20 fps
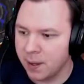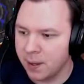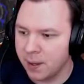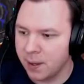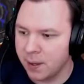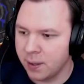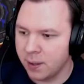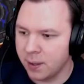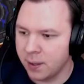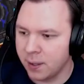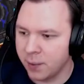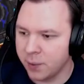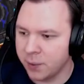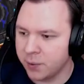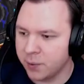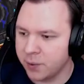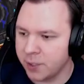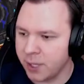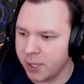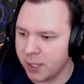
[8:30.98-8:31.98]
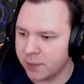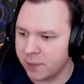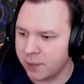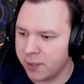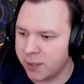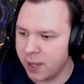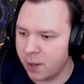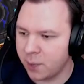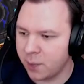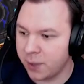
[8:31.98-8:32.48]
Alright, we don't need to activate
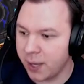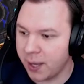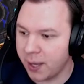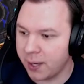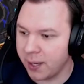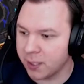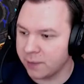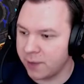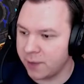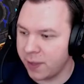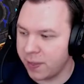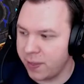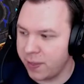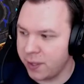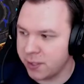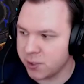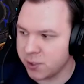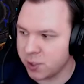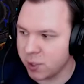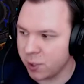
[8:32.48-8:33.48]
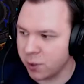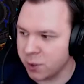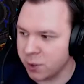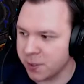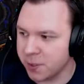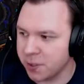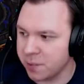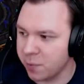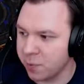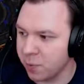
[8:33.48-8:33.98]
that. We can activate this,
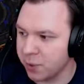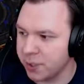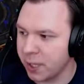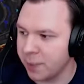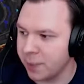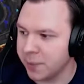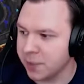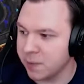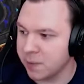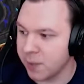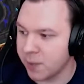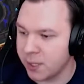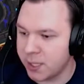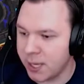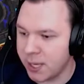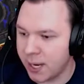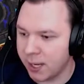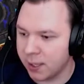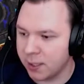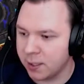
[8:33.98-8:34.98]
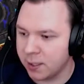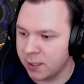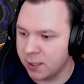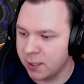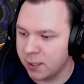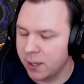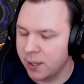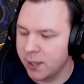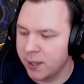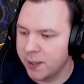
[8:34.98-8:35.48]
especially summon one DinoMist from the deck.
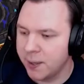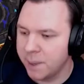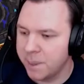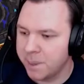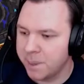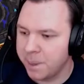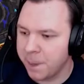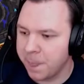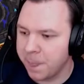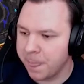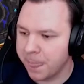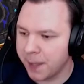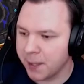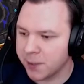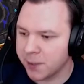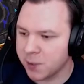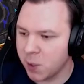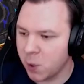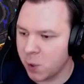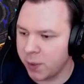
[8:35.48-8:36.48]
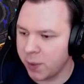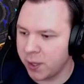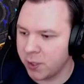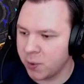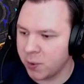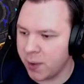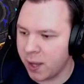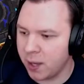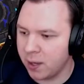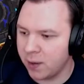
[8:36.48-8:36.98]
So we can do
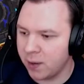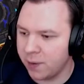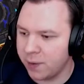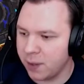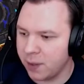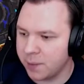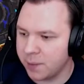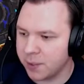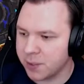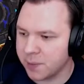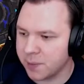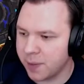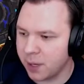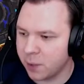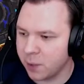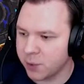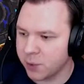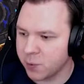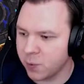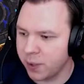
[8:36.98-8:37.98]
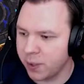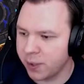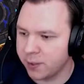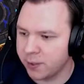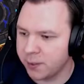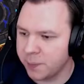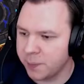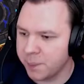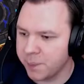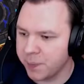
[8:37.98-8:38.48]
any of them, doesn't matter which one.
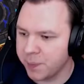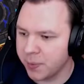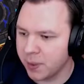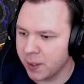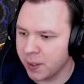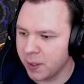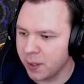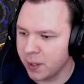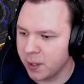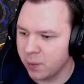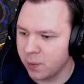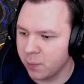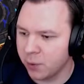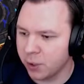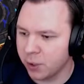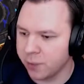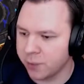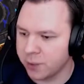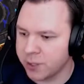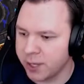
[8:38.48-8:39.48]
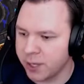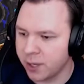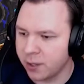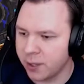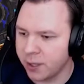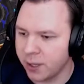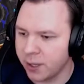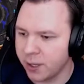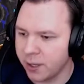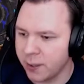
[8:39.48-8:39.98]
We'll go for Terran
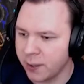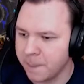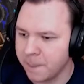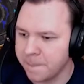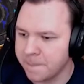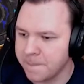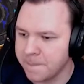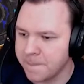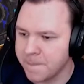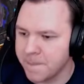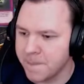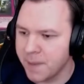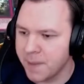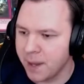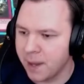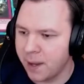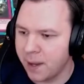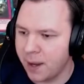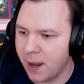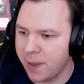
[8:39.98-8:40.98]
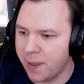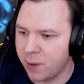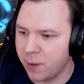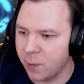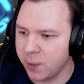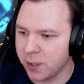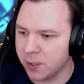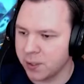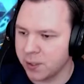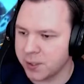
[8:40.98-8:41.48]
here, and then we
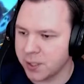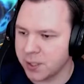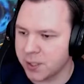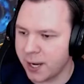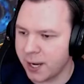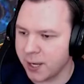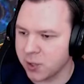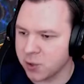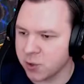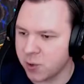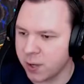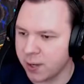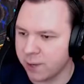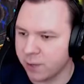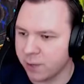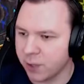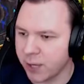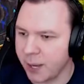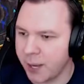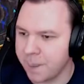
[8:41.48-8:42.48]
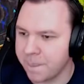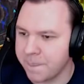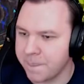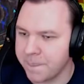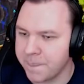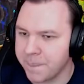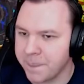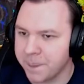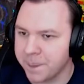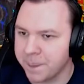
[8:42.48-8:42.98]
can just attack straight in for game.
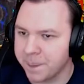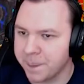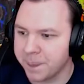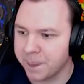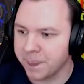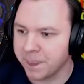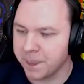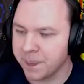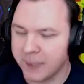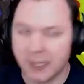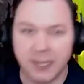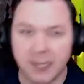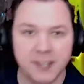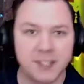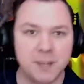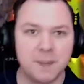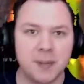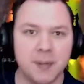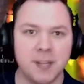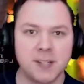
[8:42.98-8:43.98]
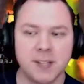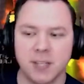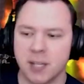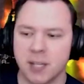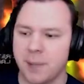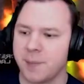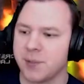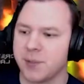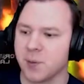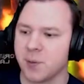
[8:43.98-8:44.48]
Easy peasy,
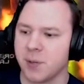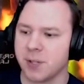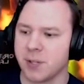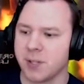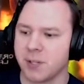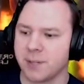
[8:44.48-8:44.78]
lemon squeezy.